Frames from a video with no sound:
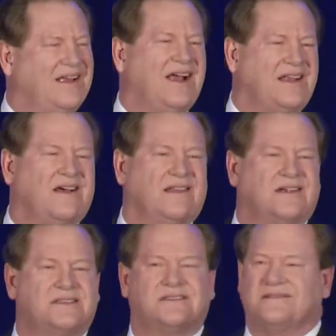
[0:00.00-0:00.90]
I
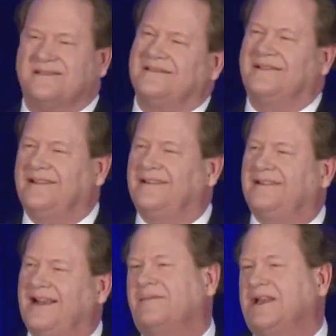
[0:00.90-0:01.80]
know
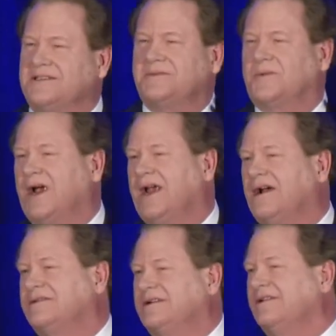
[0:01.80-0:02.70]
I'm getting some gray
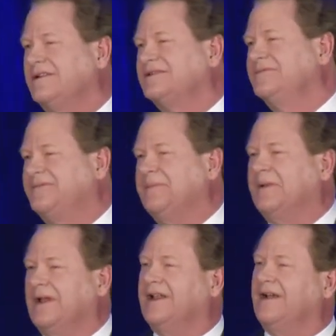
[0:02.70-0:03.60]
hair too. There's some
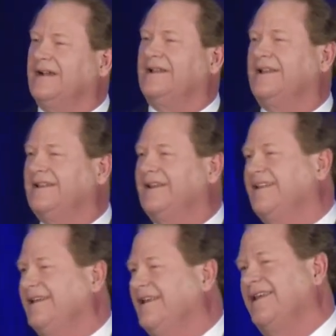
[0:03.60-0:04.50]
people in here a little
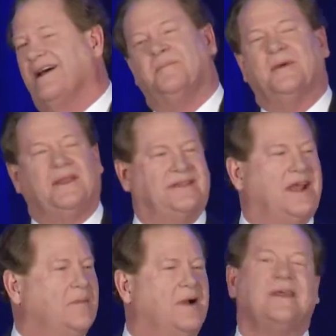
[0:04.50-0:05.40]
in the
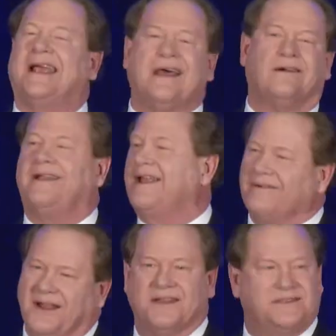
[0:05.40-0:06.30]
demo. You gotta learn how to
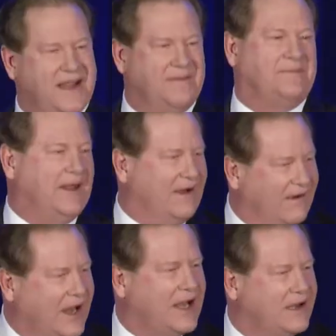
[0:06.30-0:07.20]
run this damn thing, all
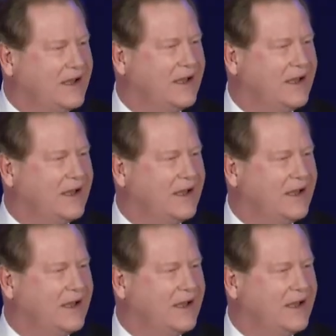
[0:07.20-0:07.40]
right?